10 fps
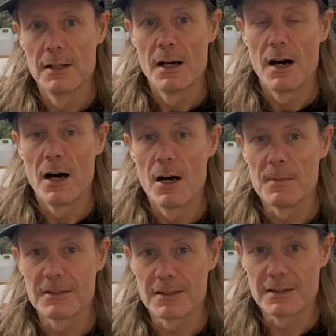
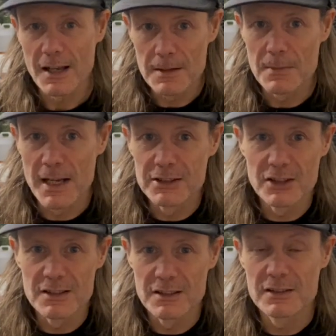It's the same
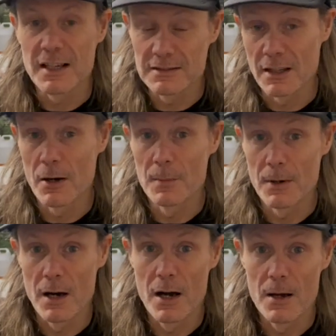engine setup
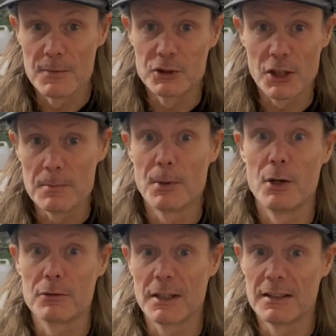that Gene
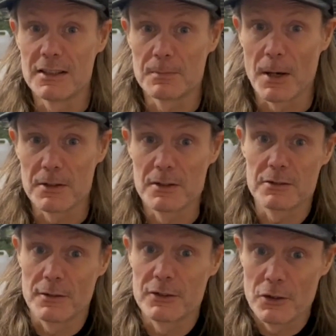Berg ran in his bus.
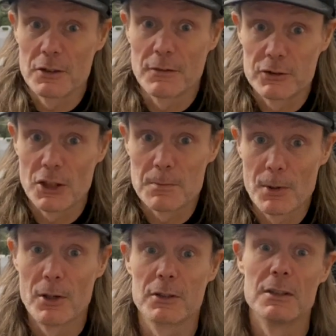So if it's good enough for Gene
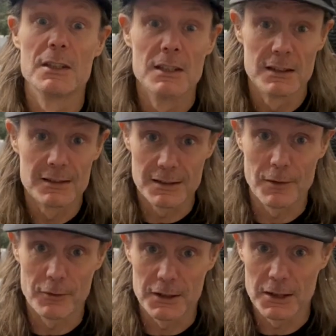Berg, it's
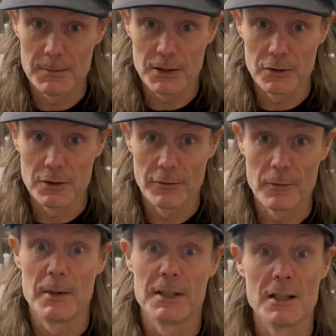definitely going to be good enough for
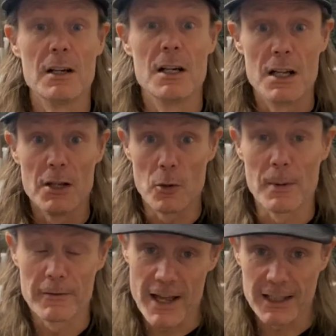me. A little
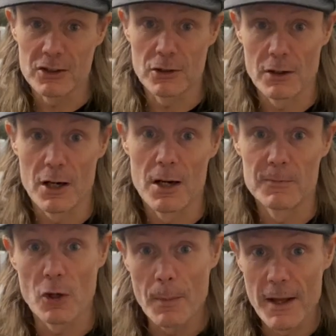bit extra
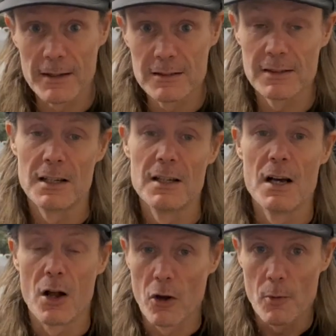top end,
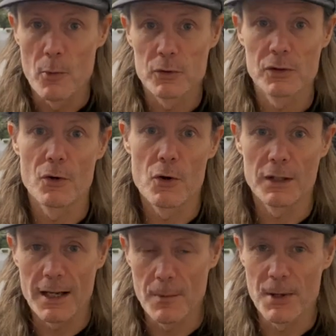a lot more torque,
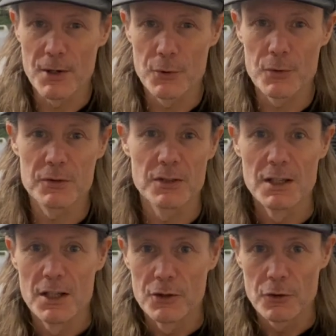get up hills,
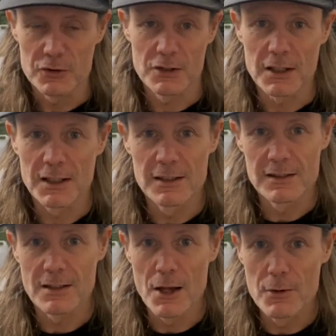not stuck in the
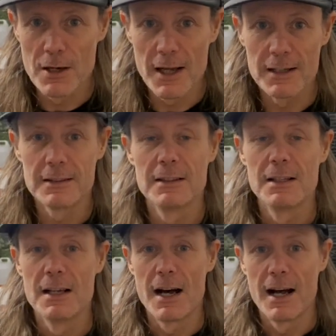slow lane,
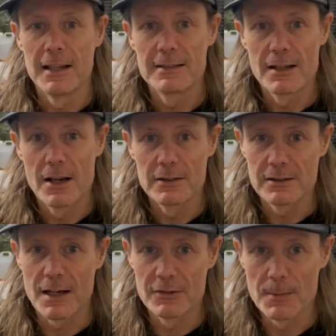and just
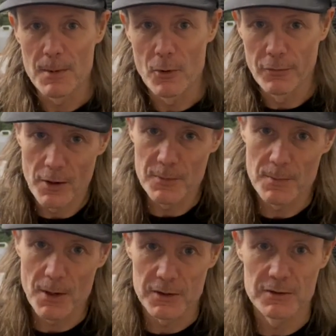having a bit more fun with the
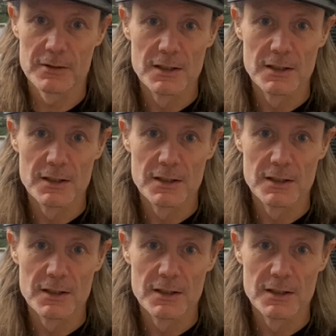bus,